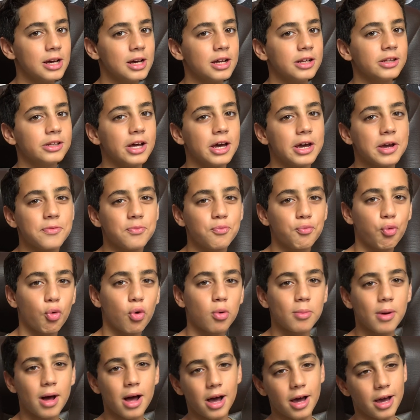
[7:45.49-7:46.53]
Like for
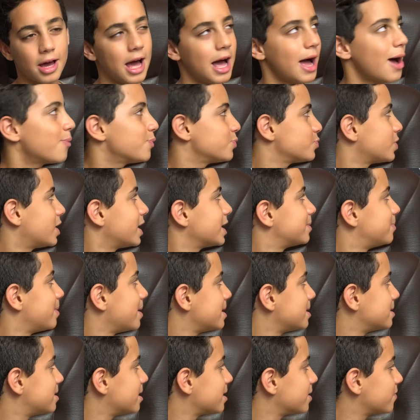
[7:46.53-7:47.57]
my abstract
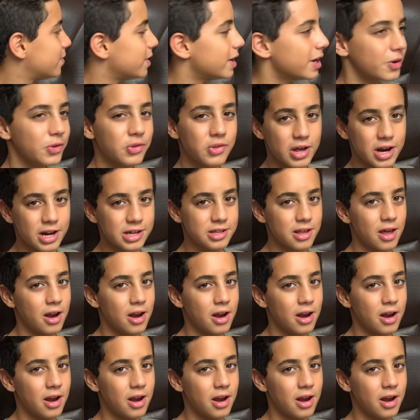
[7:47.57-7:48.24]
painting video that I did,